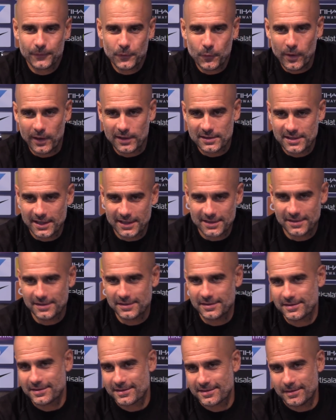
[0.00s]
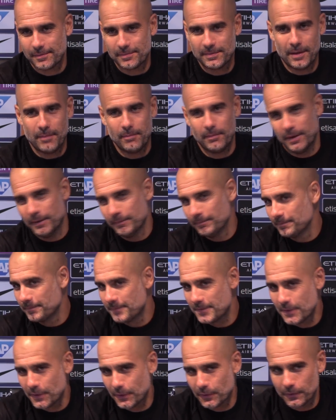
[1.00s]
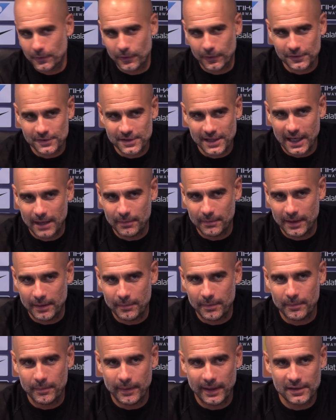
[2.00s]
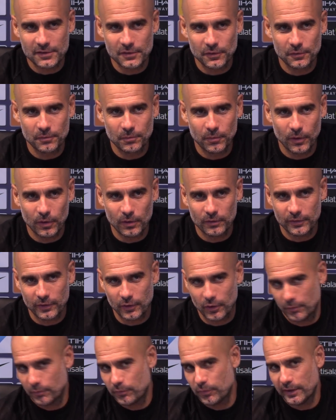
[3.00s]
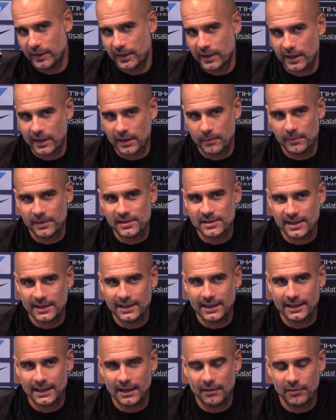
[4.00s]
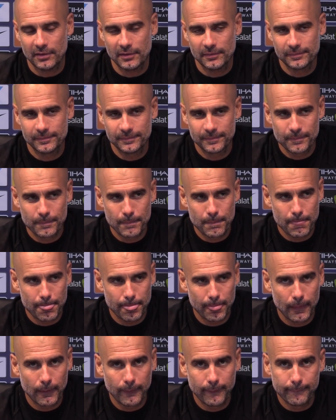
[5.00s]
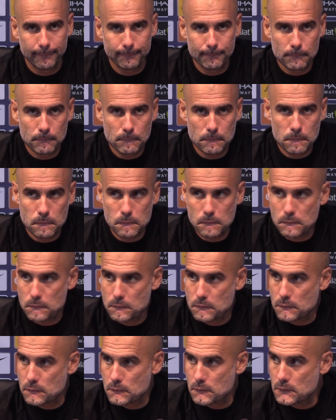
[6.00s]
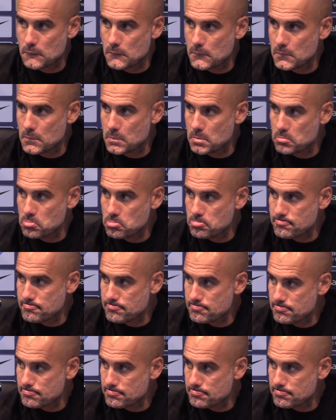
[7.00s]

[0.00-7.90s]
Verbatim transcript: we are just in September, so a long time, and everybody's going involved, and hopefully he can maintain that level. Okay, an embargo, please, for.